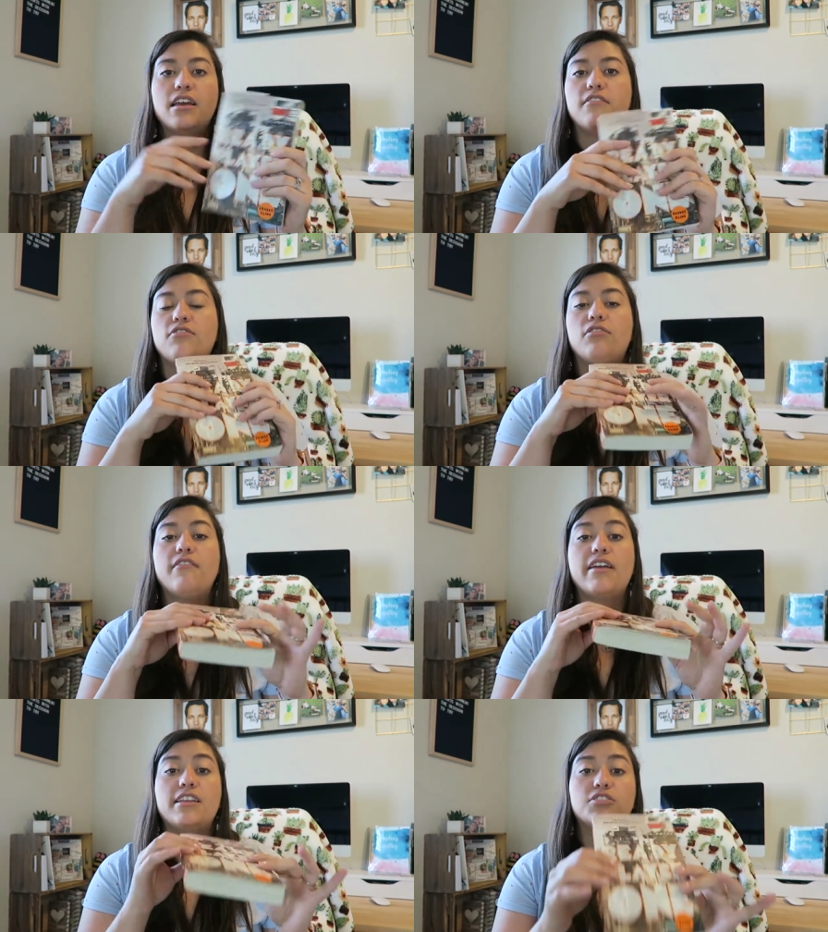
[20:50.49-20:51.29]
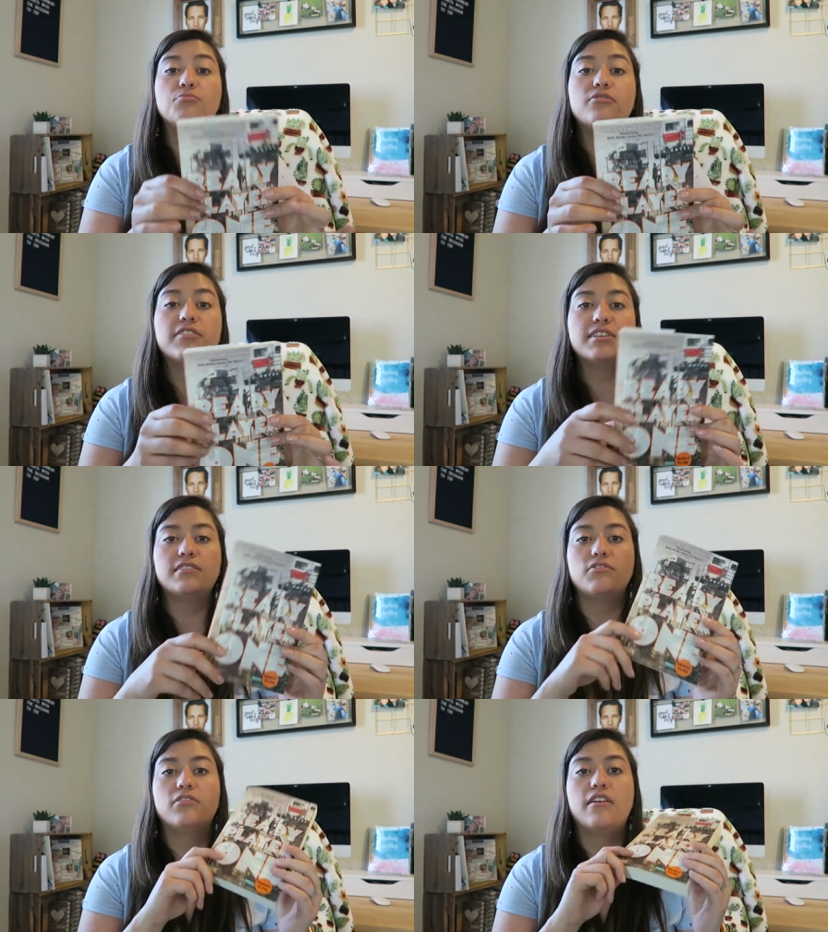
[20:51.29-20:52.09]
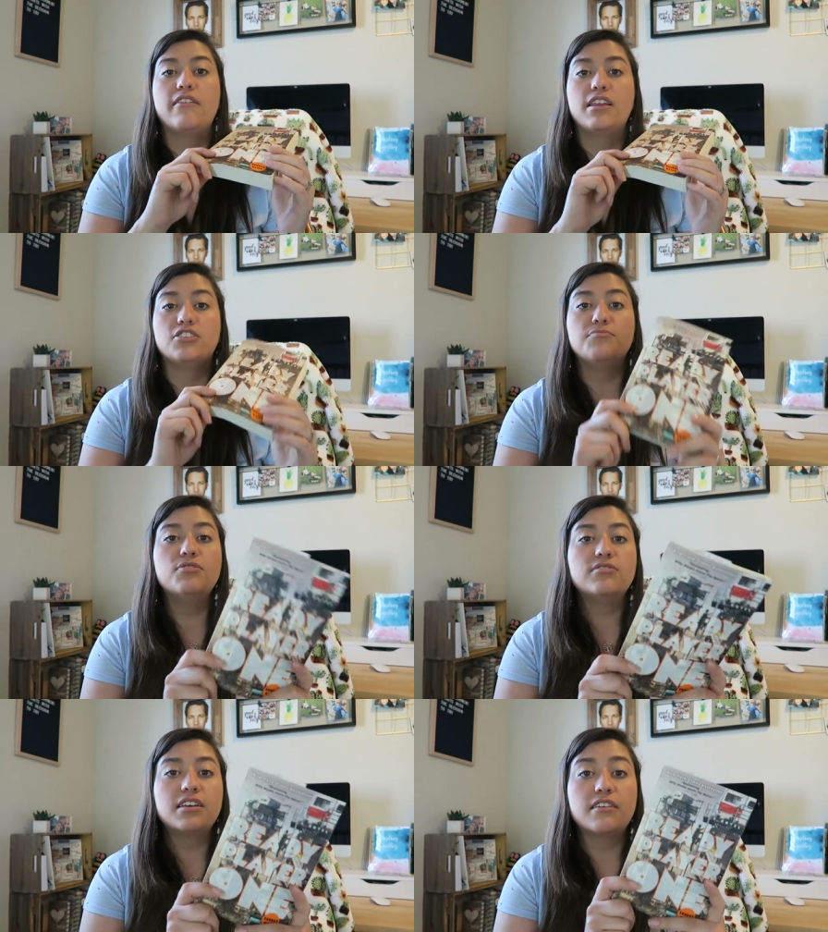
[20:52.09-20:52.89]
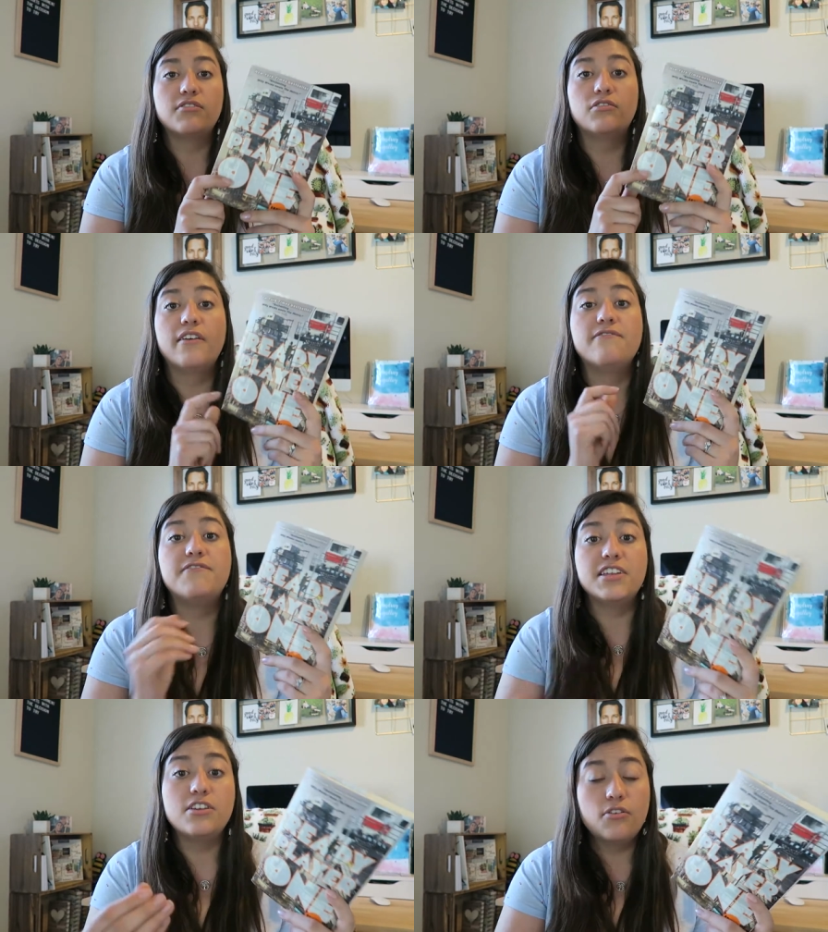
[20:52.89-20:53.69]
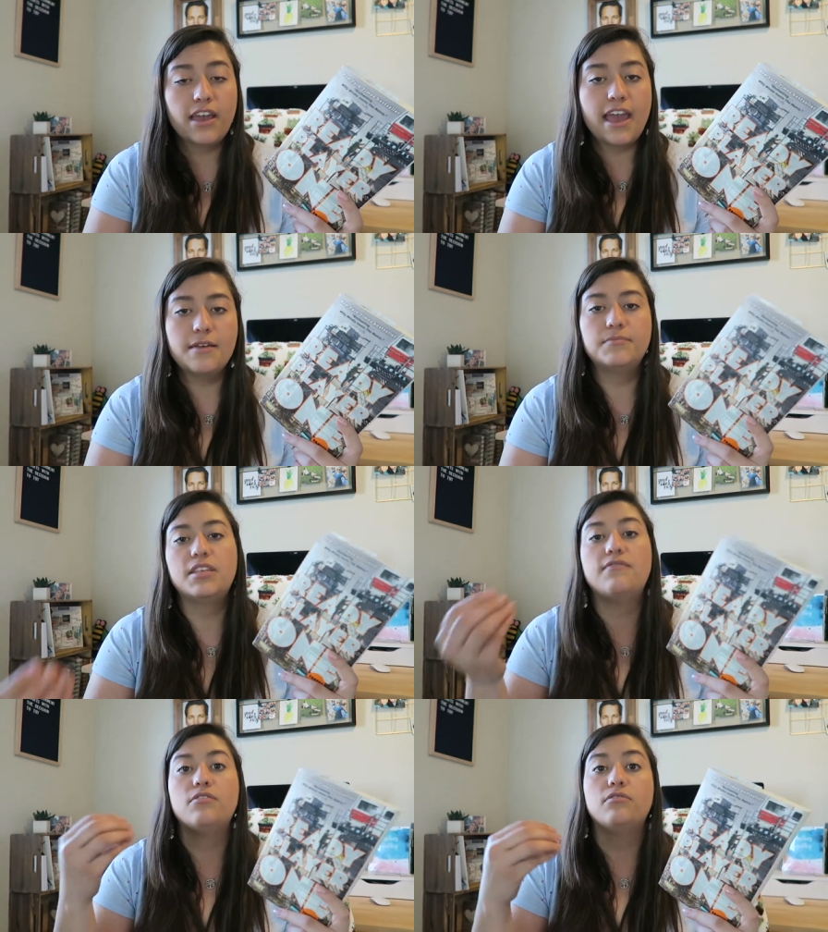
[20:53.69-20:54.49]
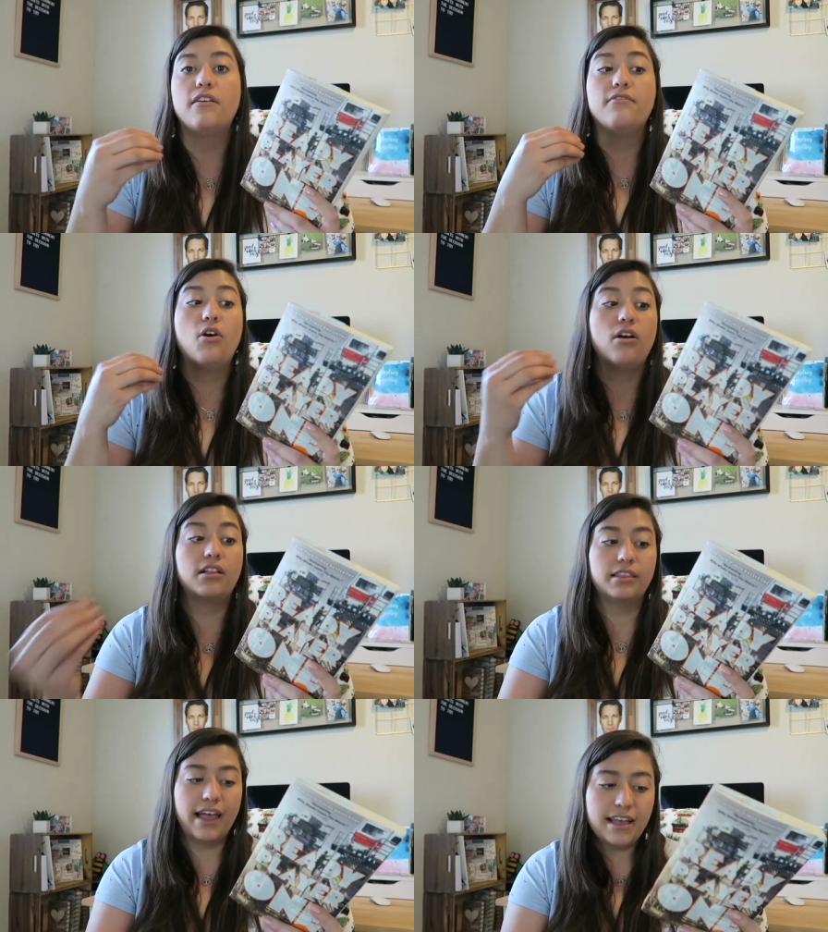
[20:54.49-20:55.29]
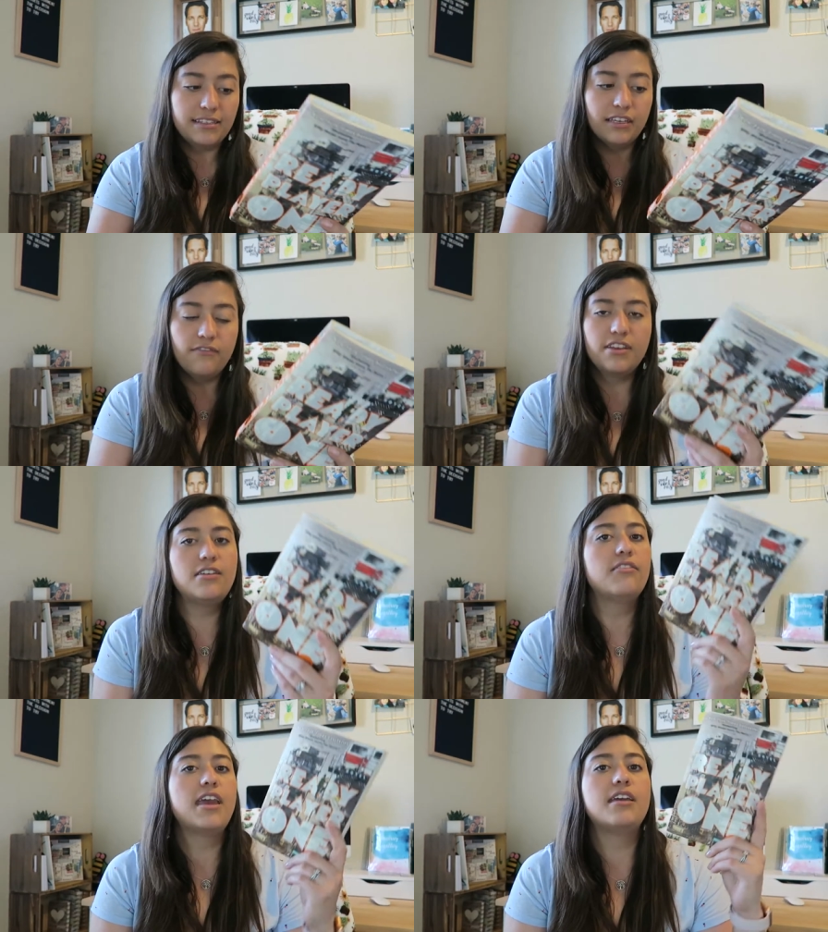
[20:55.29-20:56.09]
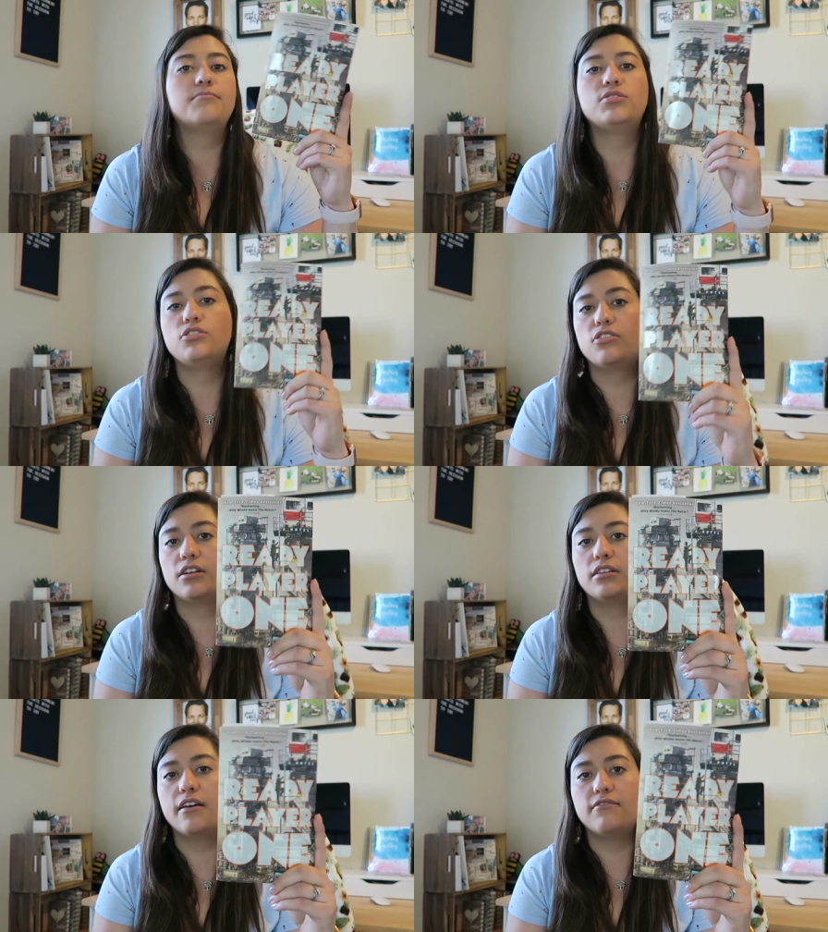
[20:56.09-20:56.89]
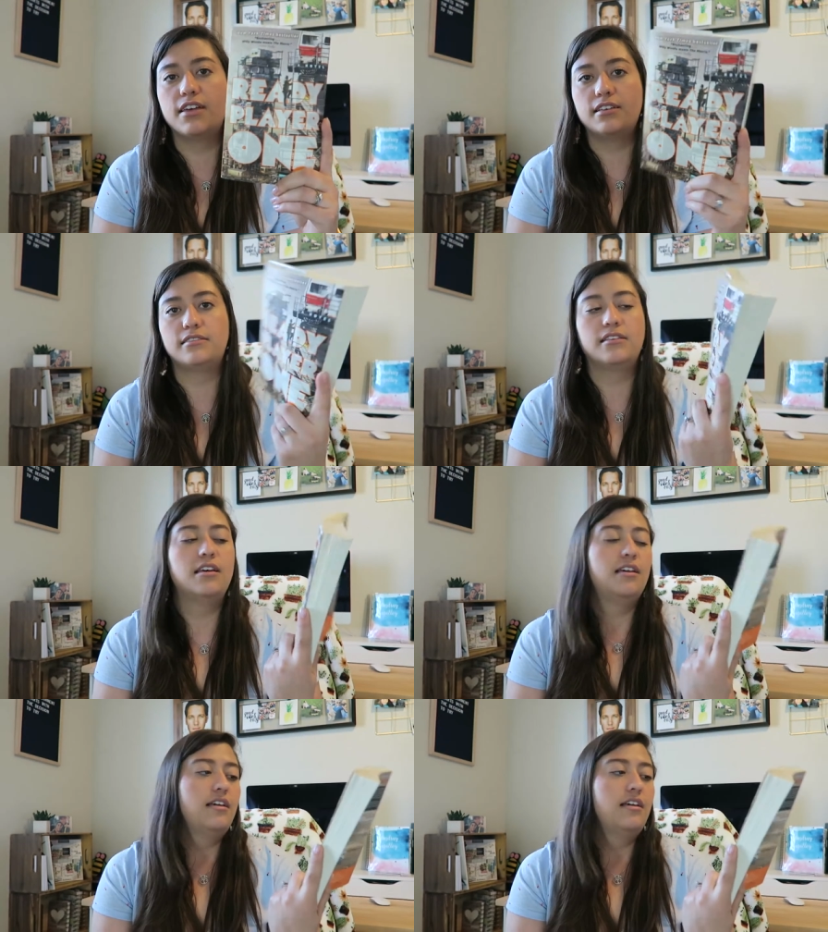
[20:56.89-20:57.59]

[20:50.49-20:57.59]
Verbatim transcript: if you love 80s movies, if you love 80s music, if you love video games, if you love classic video games, you're gonna love this.